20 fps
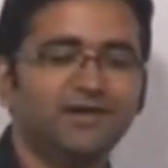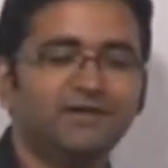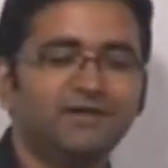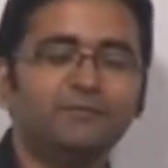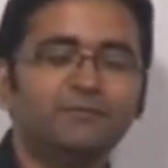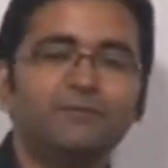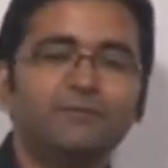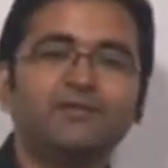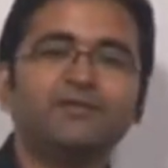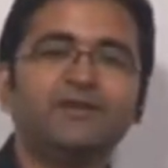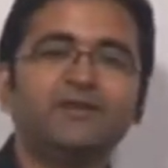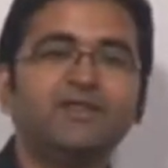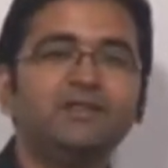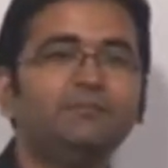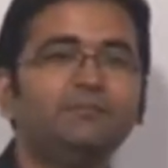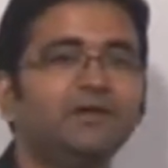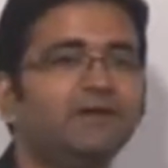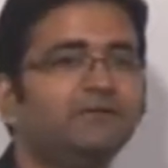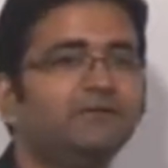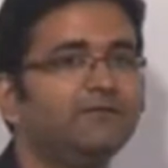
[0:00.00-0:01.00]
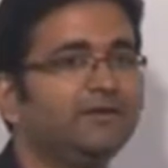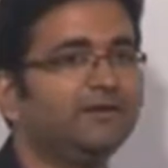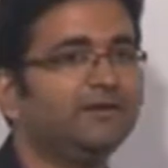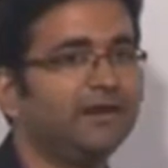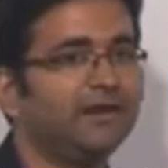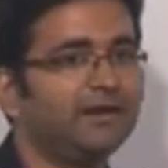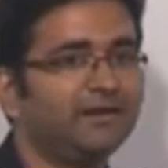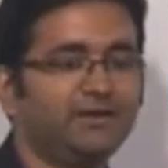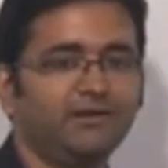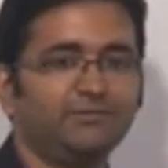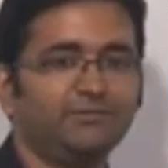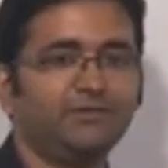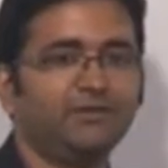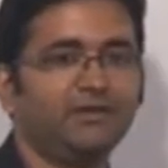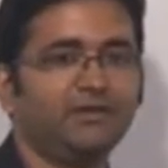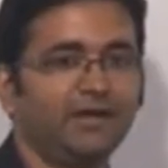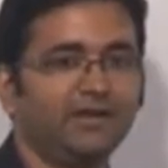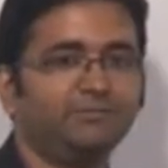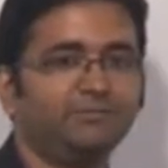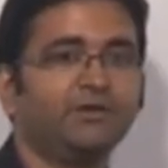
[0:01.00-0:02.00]
If a person is behaving correctly, means
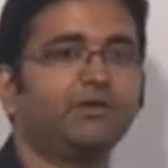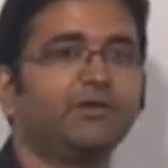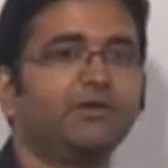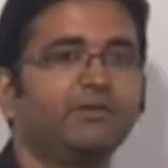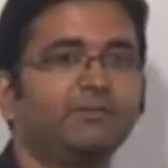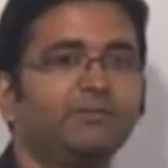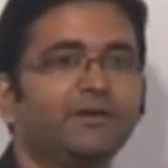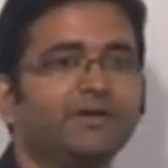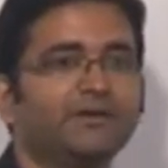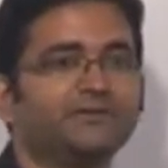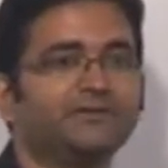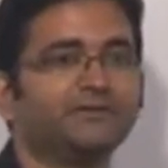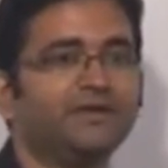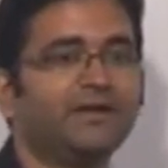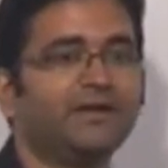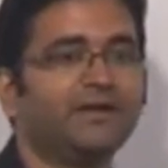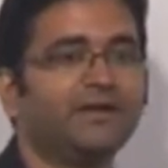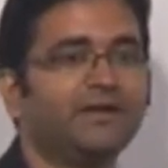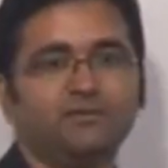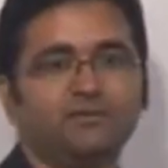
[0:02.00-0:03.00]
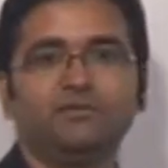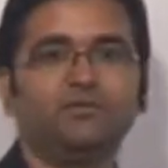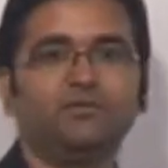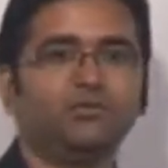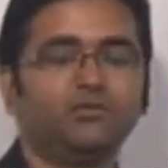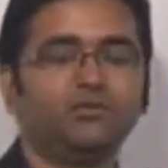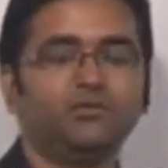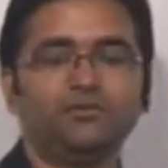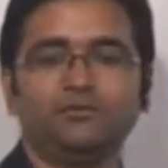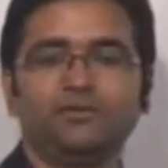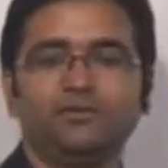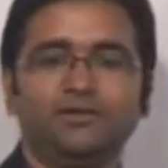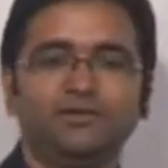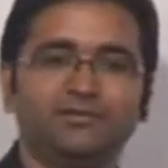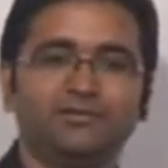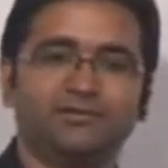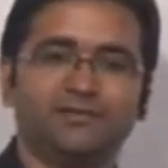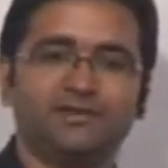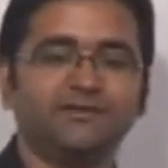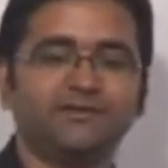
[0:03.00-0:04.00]
as per your expectation, that means you know his
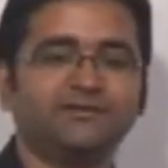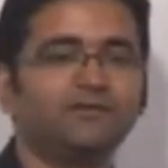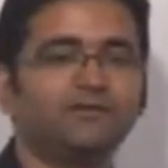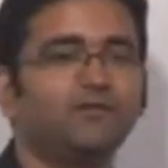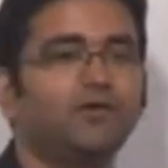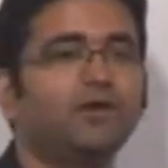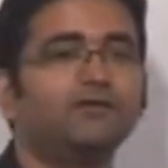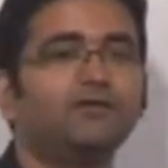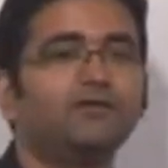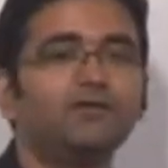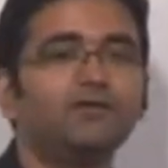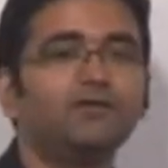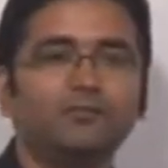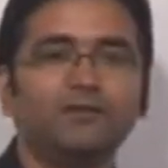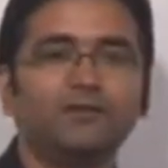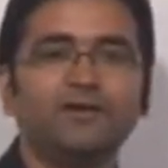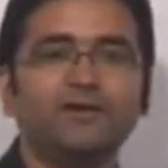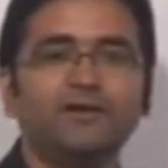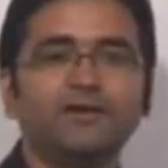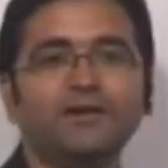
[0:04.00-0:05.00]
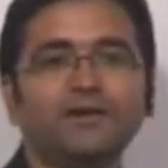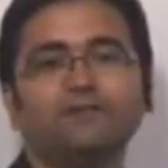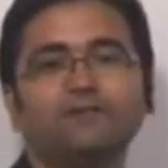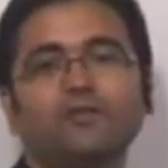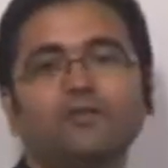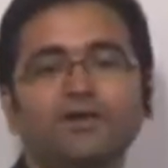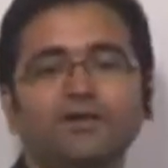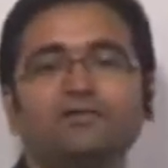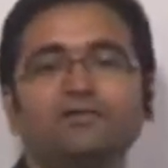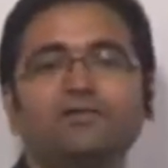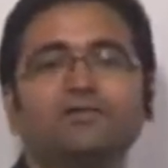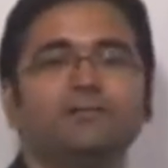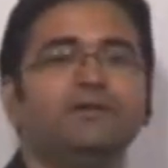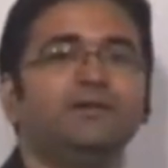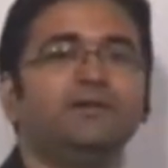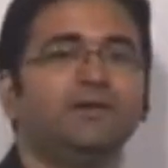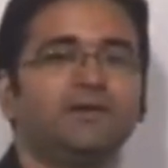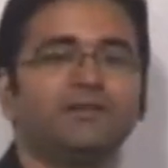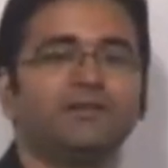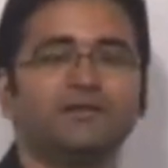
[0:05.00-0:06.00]
nature, whatever you have predicted, and whatever is coming,
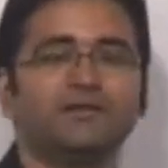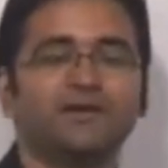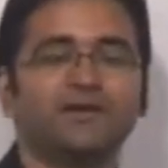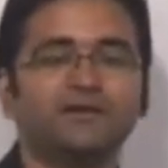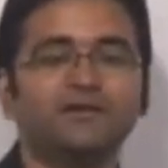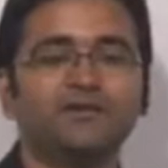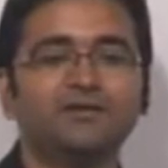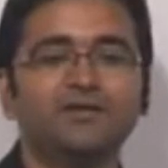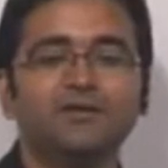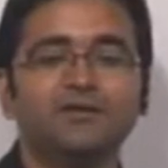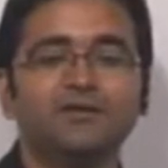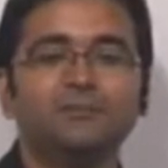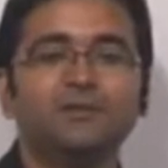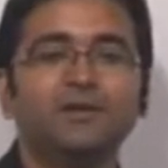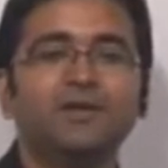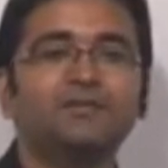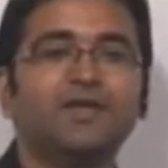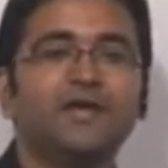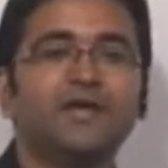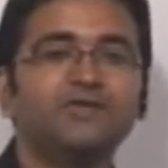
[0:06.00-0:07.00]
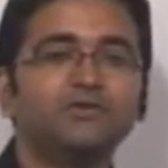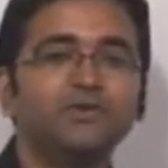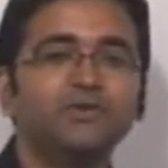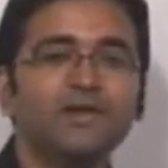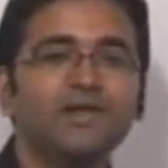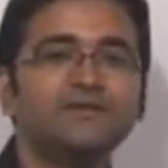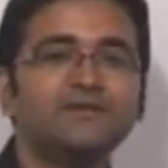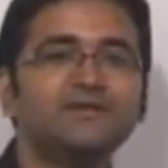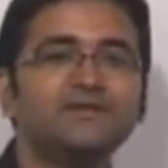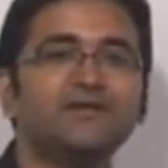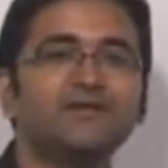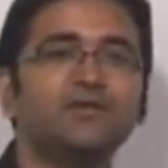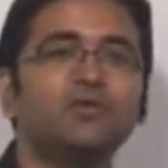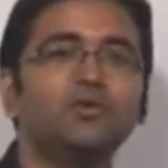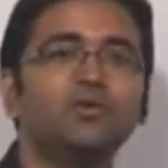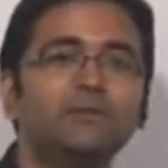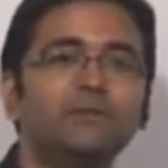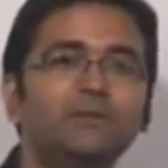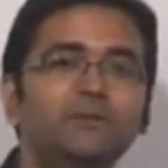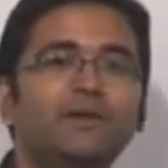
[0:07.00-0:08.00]
that is fine. But his actual nature can
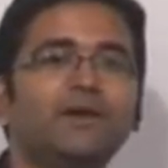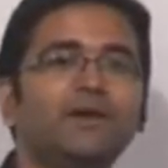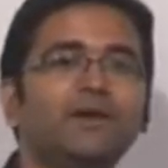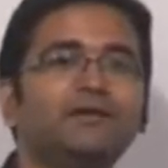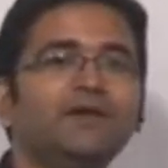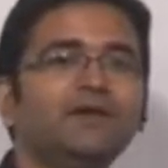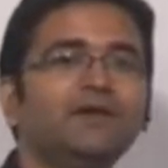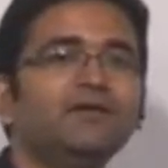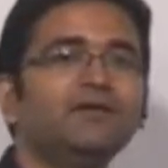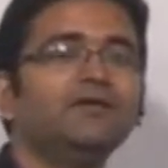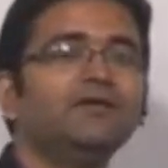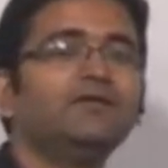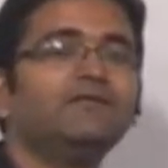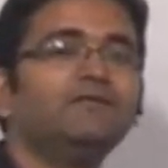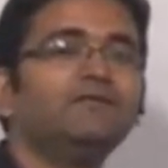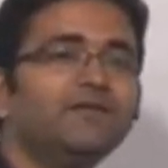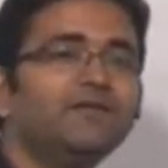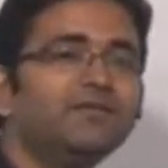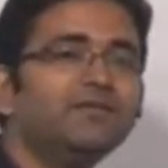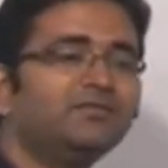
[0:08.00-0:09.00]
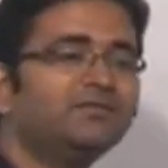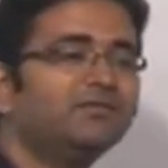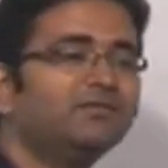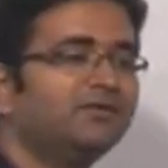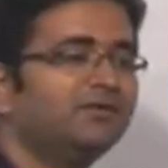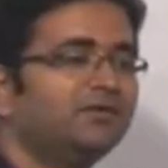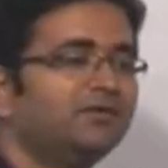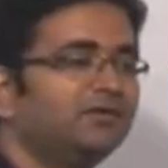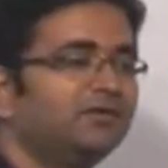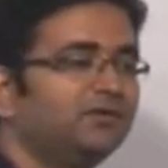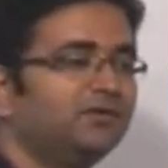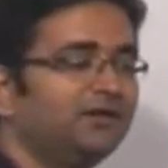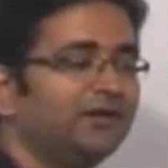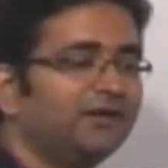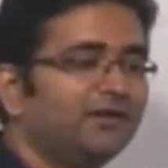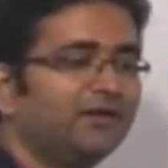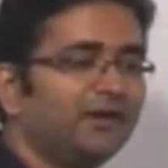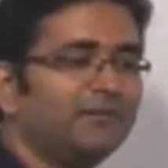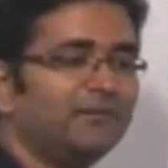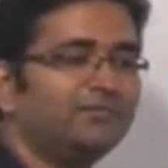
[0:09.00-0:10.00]
only be predicted once
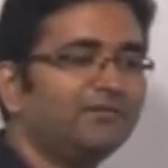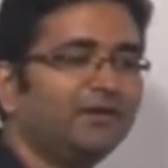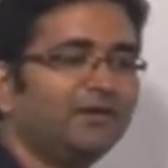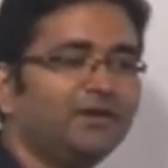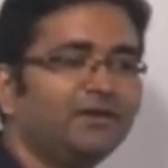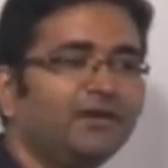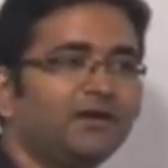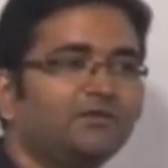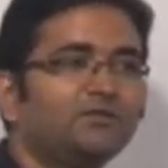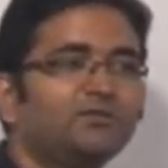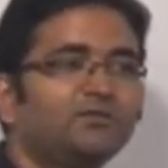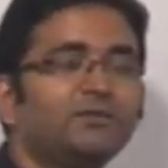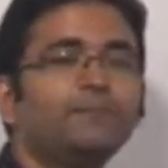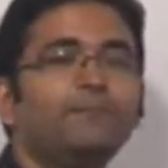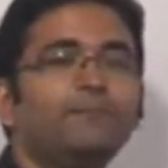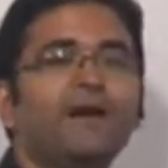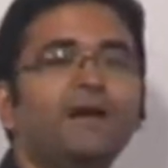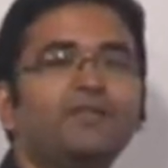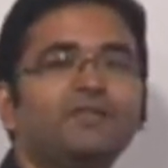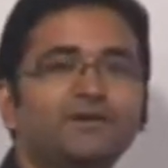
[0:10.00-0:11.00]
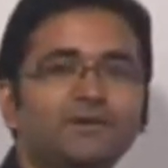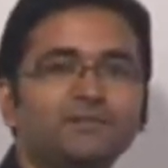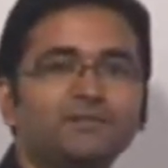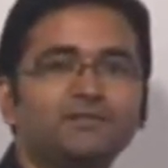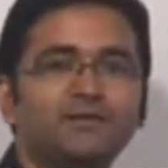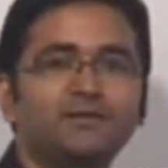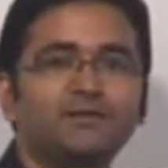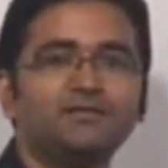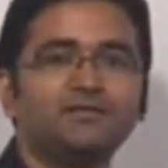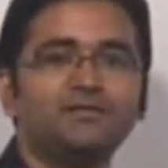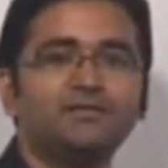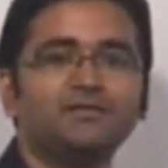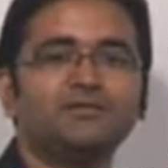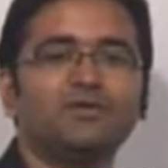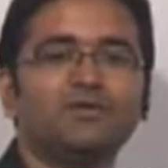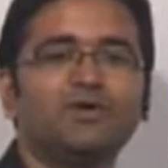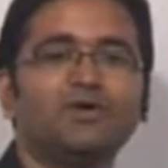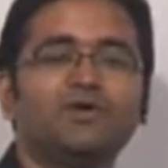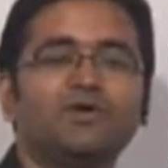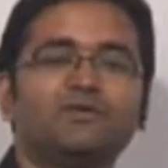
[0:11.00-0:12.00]
it comes under through some bad circumstances
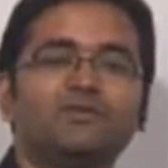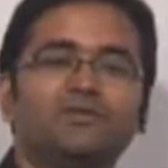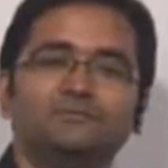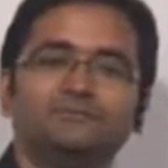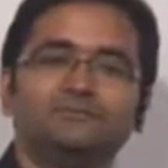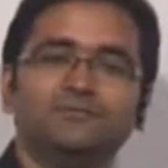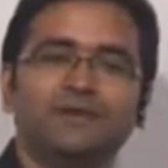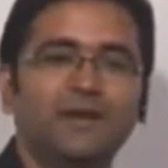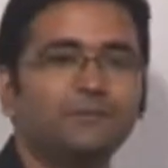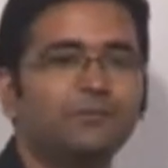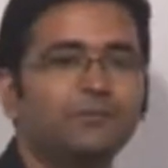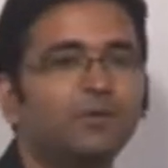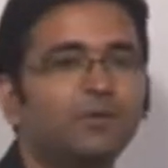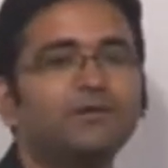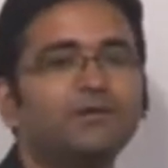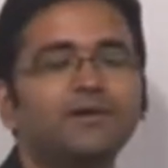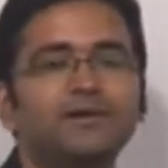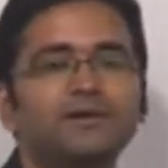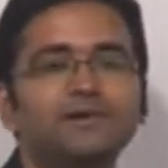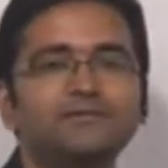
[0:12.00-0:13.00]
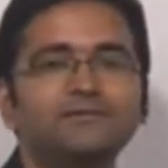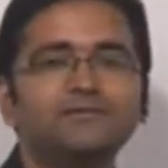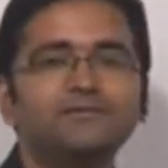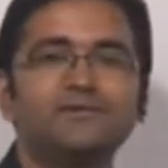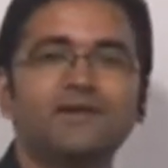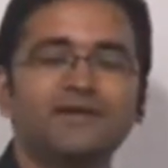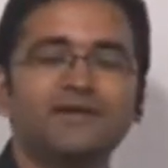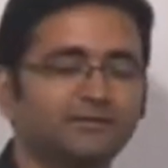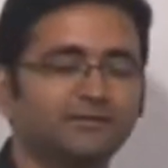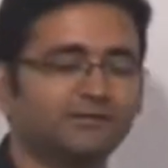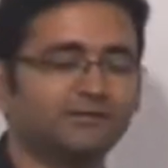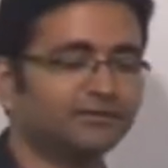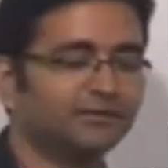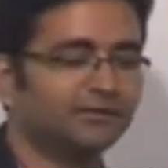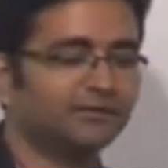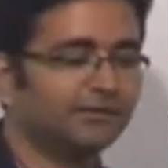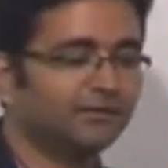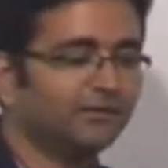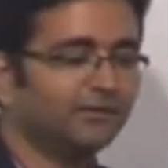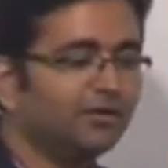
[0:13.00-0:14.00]
or some abnormal conditions like this.
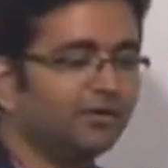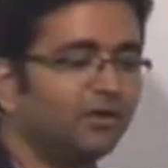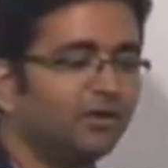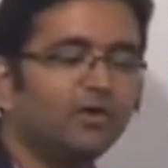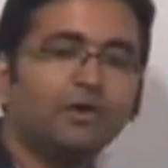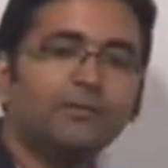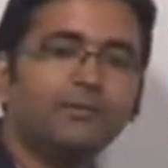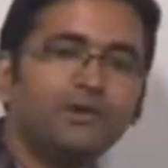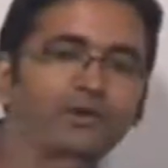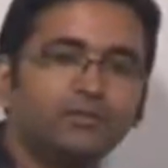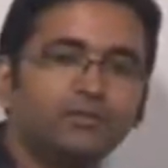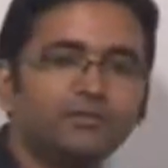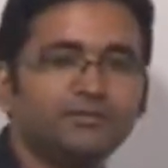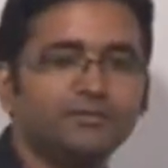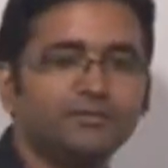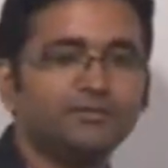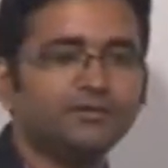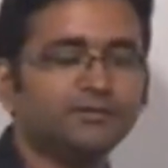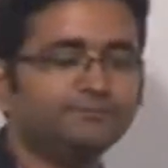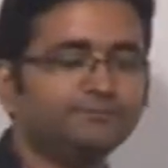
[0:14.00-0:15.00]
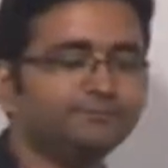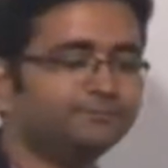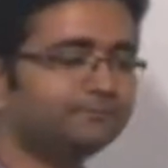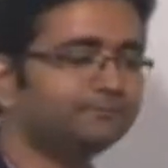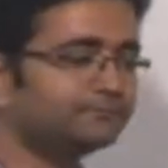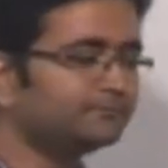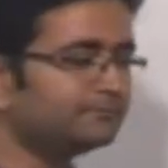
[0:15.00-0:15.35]
Now coming to the system.